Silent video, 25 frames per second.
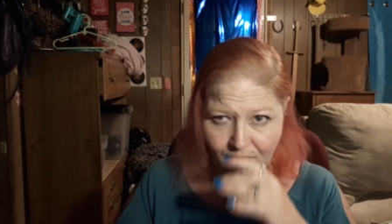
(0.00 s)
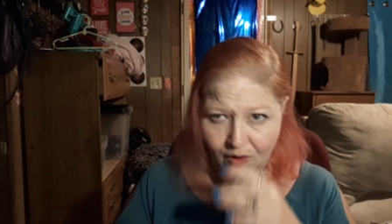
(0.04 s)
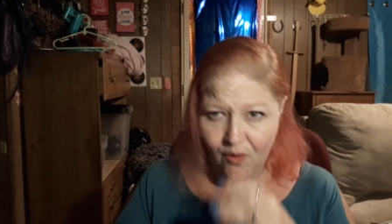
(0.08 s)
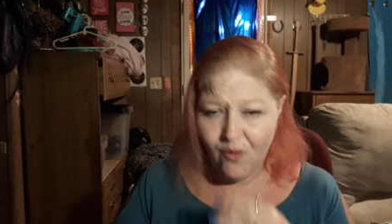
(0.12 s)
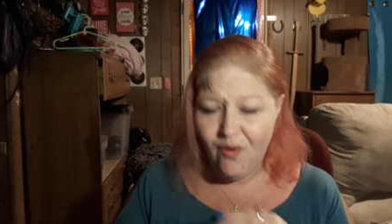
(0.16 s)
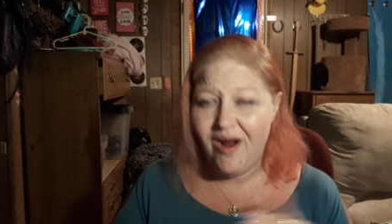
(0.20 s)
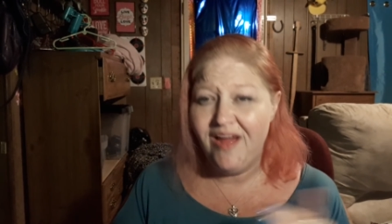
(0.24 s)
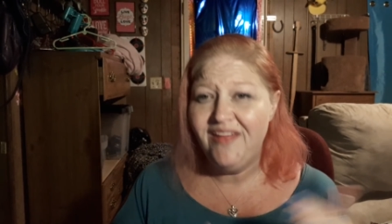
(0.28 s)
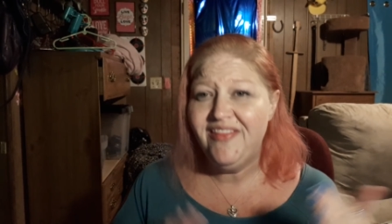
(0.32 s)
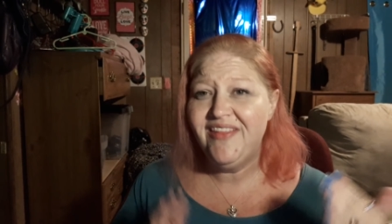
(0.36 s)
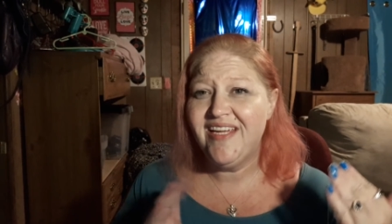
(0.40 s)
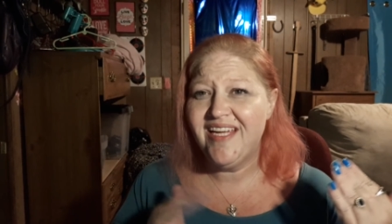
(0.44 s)

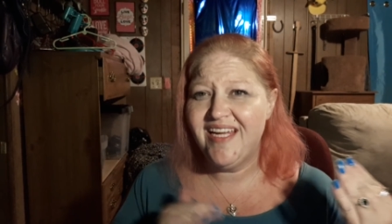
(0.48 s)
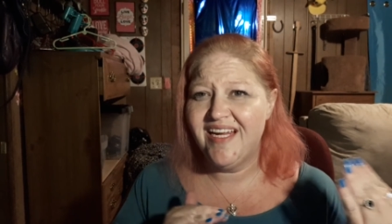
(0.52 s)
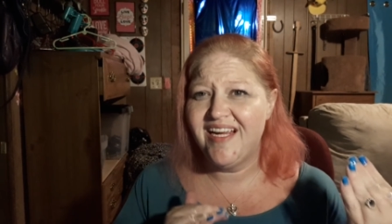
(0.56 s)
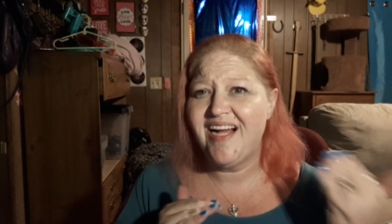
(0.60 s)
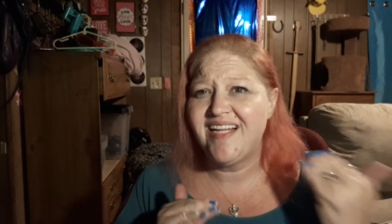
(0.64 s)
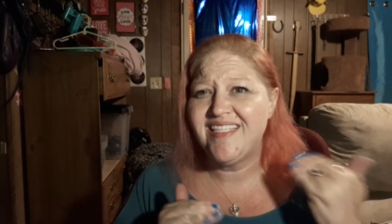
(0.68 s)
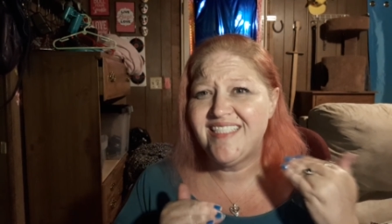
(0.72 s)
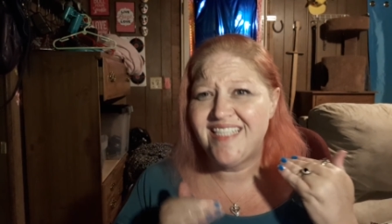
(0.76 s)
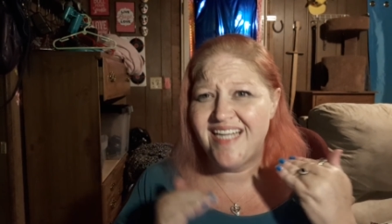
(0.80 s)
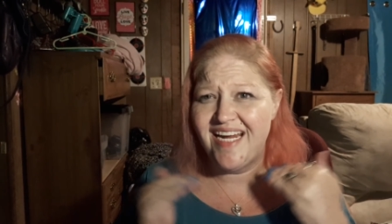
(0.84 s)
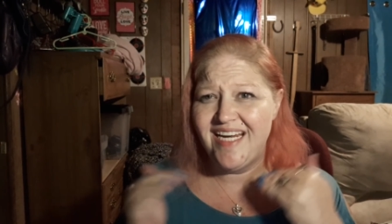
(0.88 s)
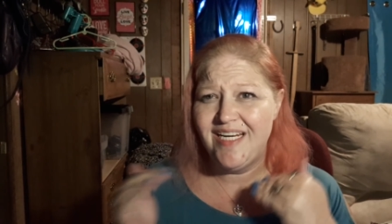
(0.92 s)
or I think it
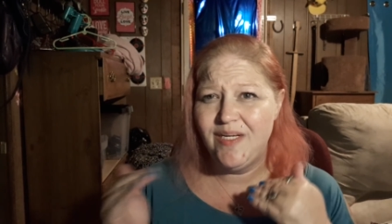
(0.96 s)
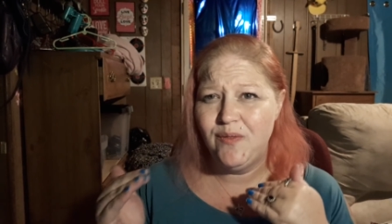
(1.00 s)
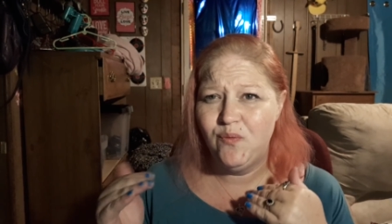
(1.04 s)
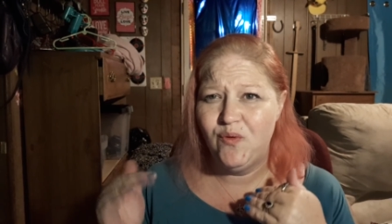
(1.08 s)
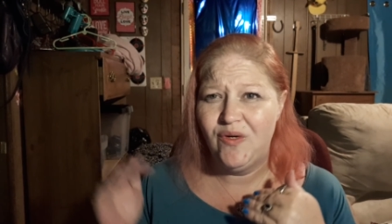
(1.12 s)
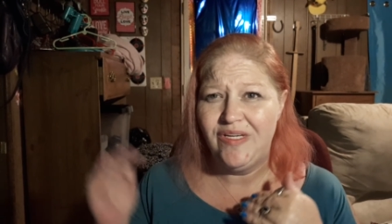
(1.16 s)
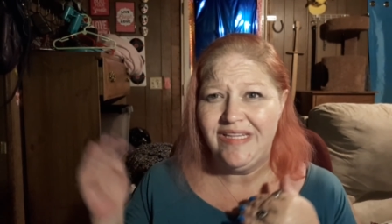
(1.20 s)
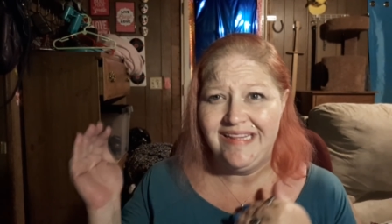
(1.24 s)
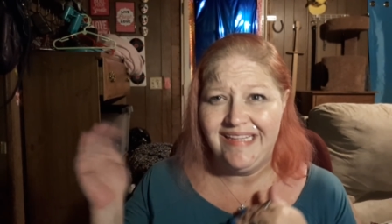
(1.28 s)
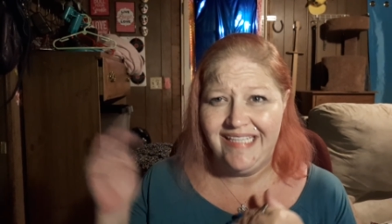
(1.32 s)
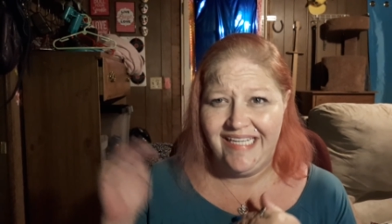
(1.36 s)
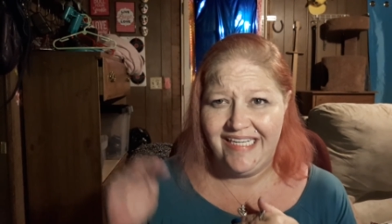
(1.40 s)
got to
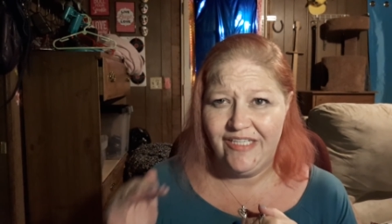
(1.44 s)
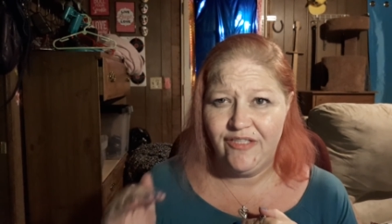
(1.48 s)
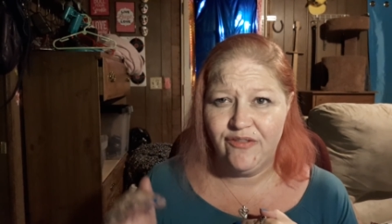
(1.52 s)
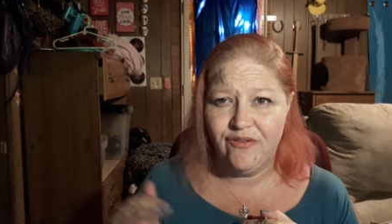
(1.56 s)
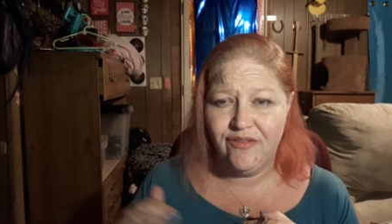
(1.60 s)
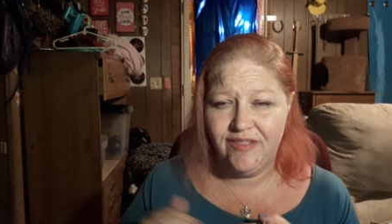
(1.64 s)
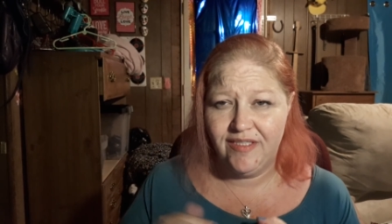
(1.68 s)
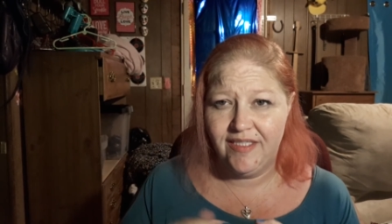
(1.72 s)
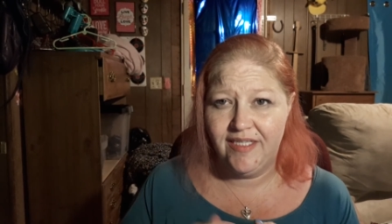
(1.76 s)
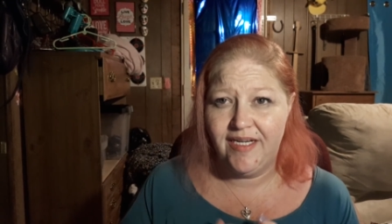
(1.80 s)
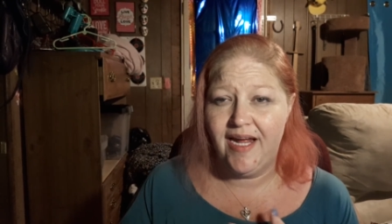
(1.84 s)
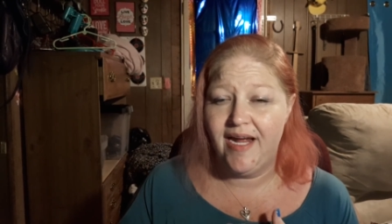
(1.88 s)
81 later
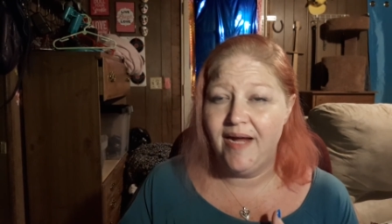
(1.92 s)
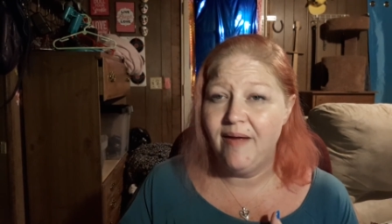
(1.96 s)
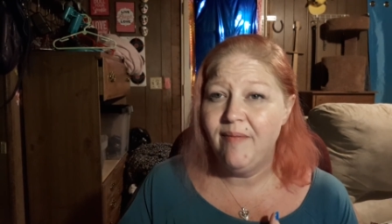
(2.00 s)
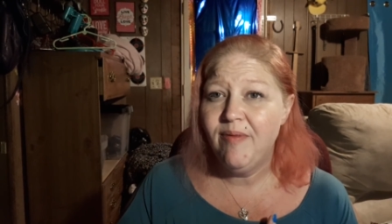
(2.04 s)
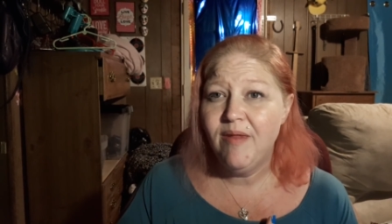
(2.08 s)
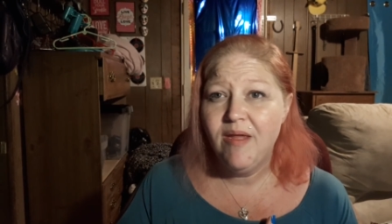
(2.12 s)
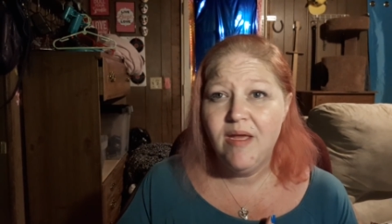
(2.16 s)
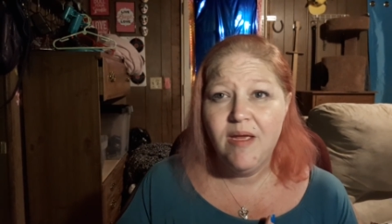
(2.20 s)
in the day.